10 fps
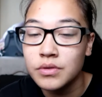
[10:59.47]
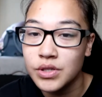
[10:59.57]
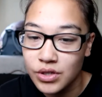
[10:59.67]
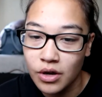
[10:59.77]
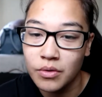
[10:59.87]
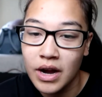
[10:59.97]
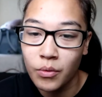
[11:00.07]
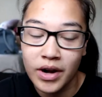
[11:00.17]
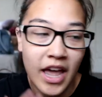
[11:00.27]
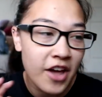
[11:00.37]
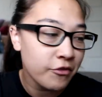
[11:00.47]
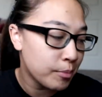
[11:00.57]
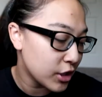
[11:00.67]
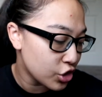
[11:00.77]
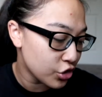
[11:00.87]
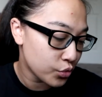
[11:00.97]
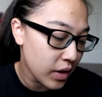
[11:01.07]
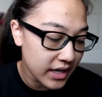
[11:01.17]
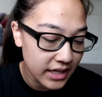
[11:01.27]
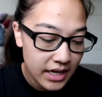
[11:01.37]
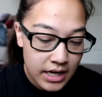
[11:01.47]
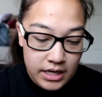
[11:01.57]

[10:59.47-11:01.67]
So I want to have pictures ready